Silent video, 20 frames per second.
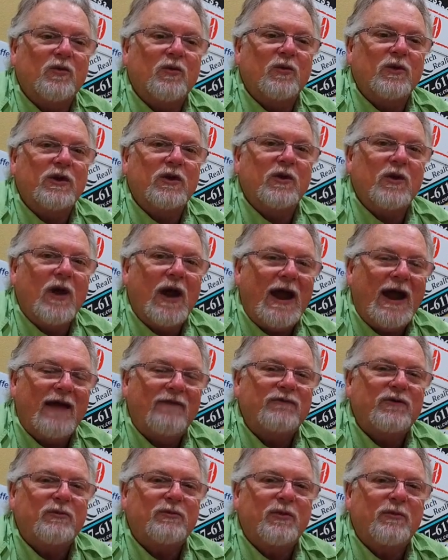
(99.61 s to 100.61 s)
You
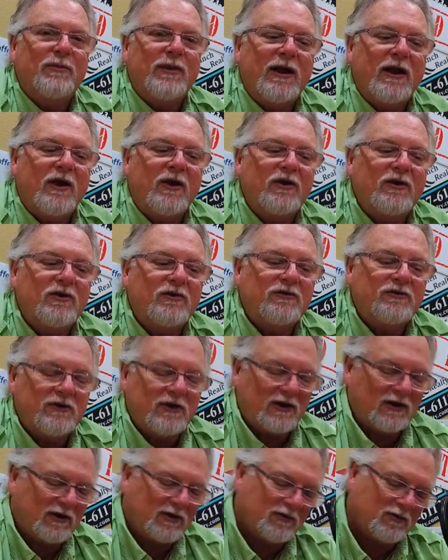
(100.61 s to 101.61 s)
have to prepare your
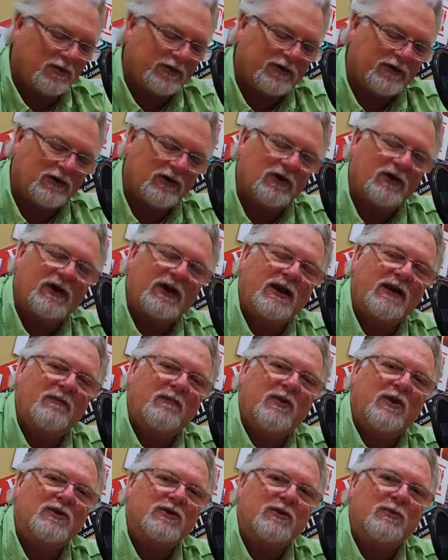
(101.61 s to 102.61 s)
seller when you're looking at
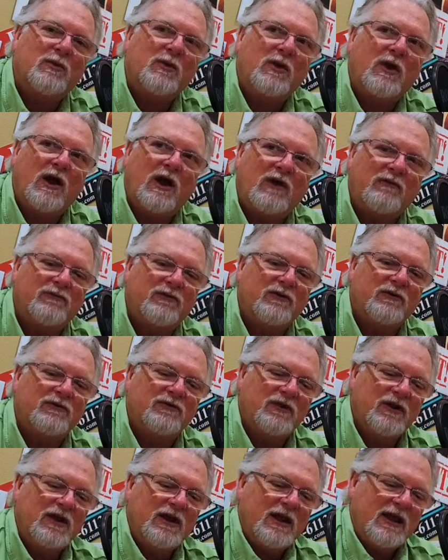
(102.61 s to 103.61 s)
multiple offers.